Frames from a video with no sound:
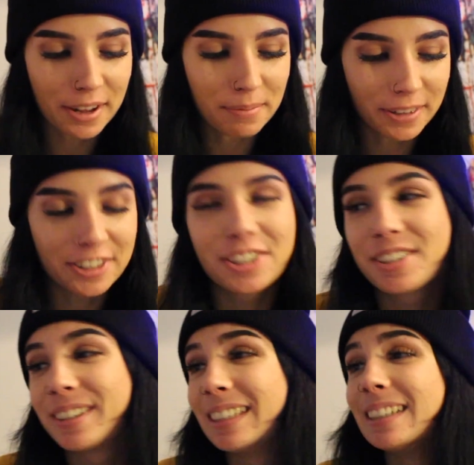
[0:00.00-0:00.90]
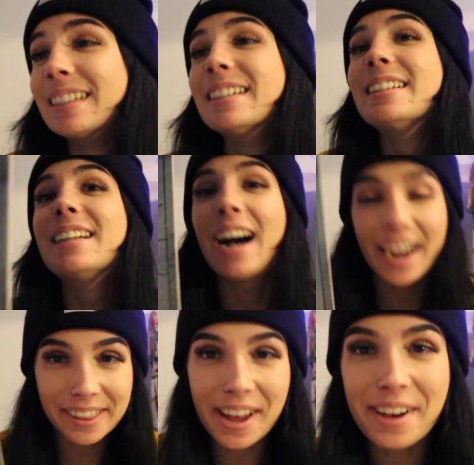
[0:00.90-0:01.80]
them, which
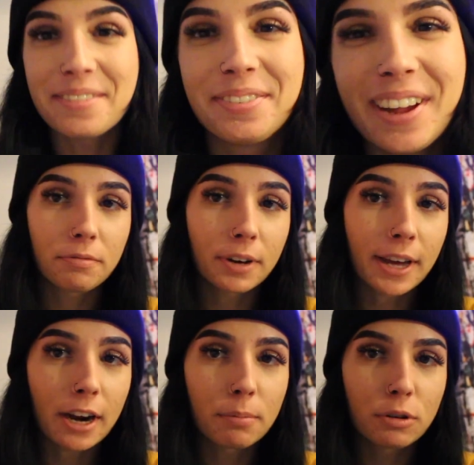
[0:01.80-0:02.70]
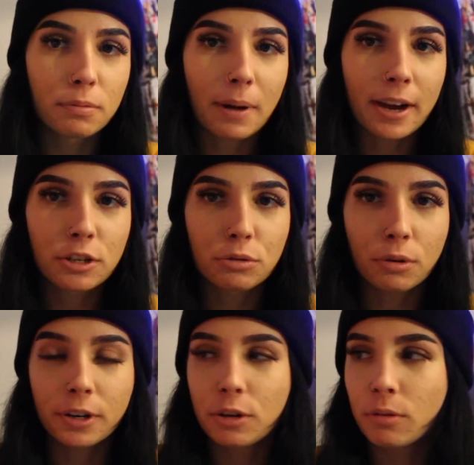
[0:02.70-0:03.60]
I love. Forgettable by
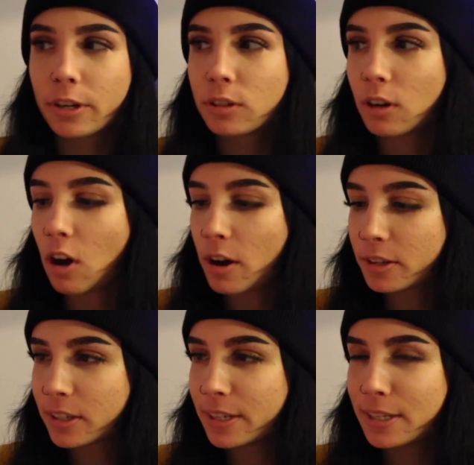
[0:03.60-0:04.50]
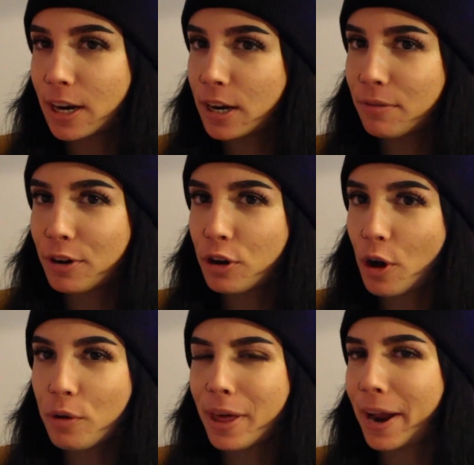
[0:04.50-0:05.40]
Sorority Noise. Honestly, didn't even
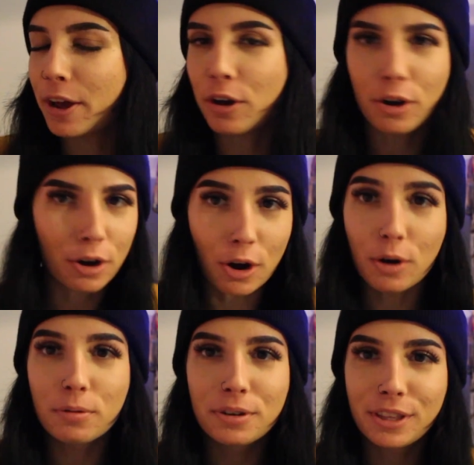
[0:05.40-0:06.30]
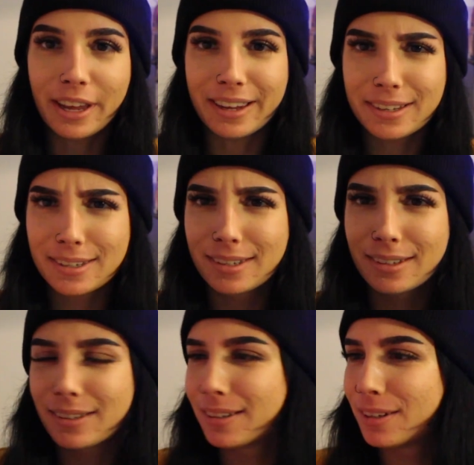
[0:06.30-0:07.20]
know that I owned this.
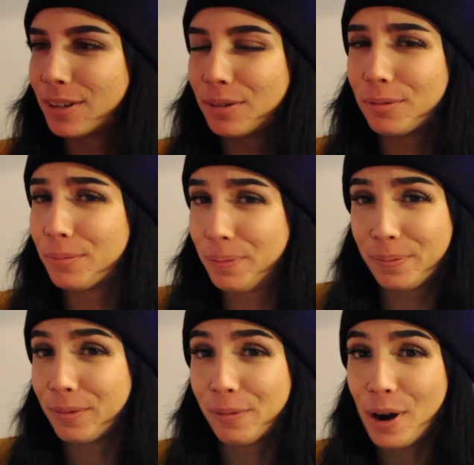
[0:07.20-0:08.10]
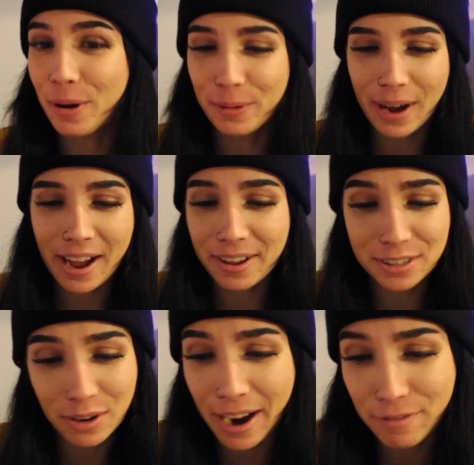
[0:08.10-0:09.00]
Whoa,
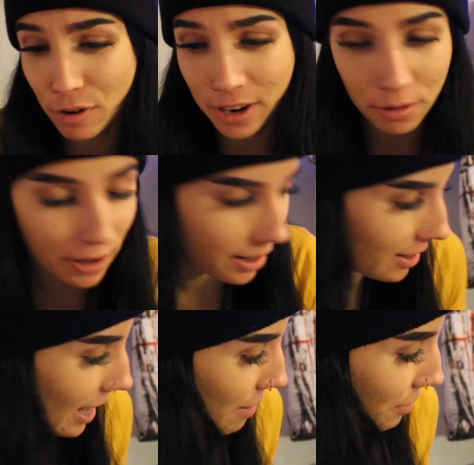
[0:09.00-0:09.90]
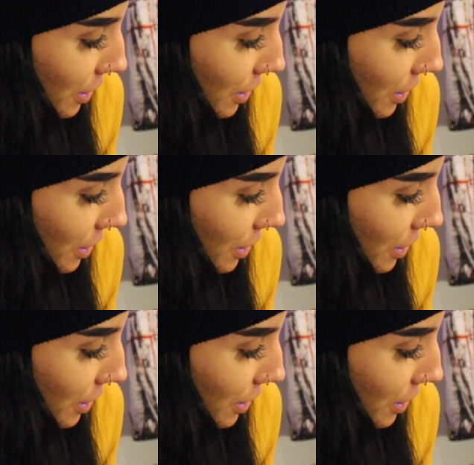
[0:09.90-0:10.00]
so I have no idea where I got that